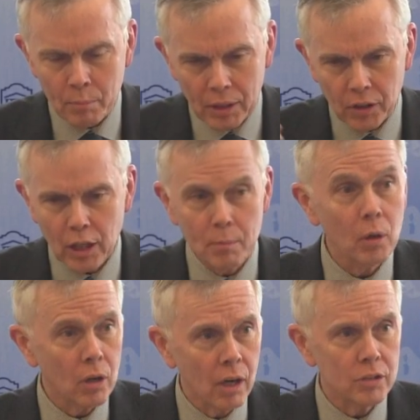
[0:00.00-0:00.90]
But thinking
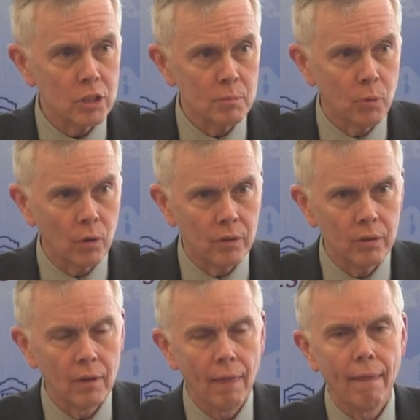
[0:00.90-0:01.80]
about cost is
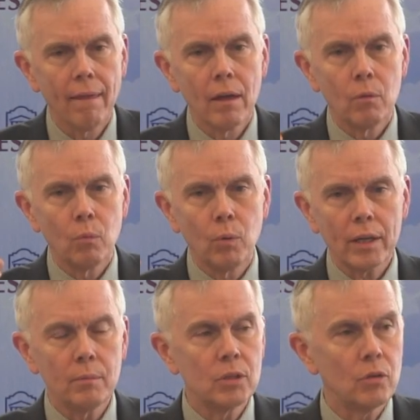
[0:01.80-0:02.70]
important.
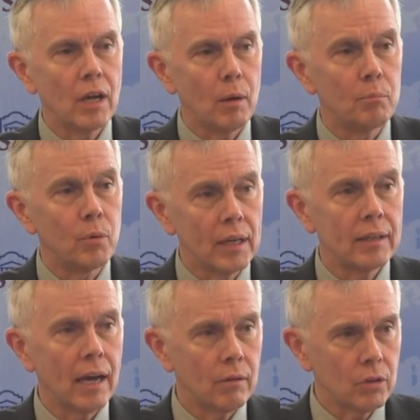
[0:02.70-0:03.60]
What can we do to help
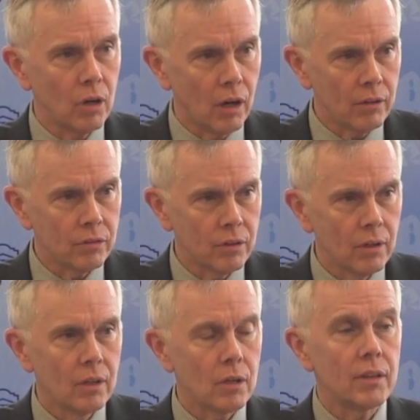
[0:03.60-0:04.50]
bring down cost?
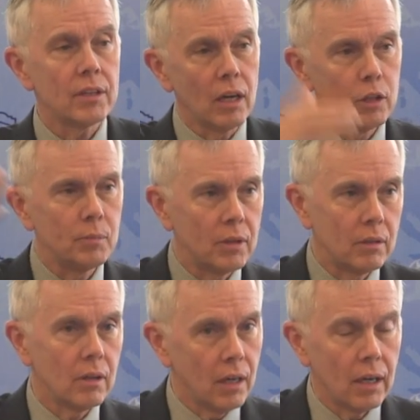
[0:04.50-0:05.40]
But I think the ultimate,
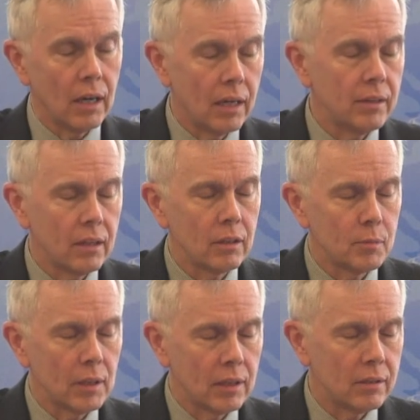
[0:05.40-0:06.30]
uh, I think
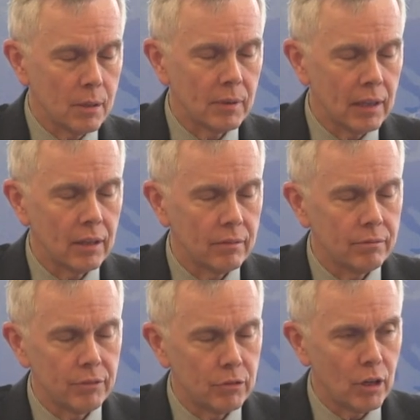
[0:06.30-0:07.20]
ultimately something like
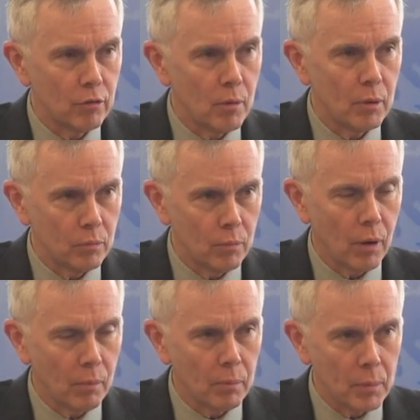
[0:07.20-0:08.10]
a free trade agreement would
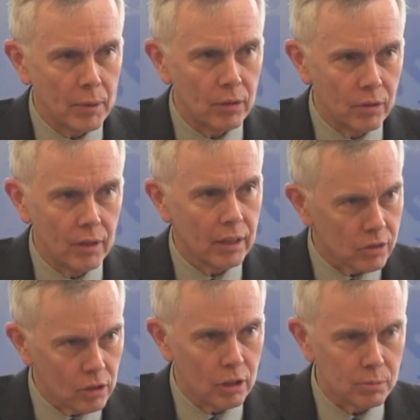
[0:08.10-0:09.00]
probably be a good thing
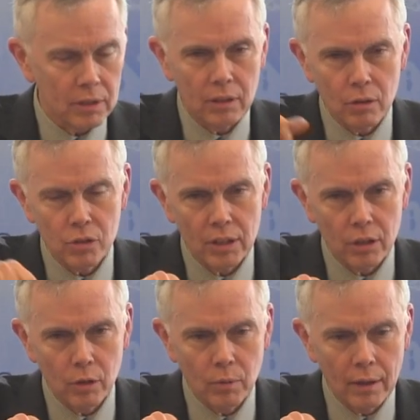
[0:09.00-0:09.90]
as long as we negotiate
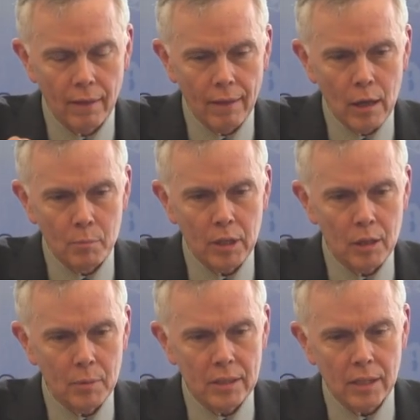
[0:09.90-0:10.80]
a good one. But
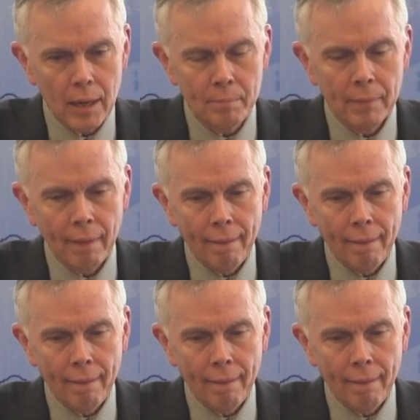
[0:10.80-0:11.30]
in the meantime,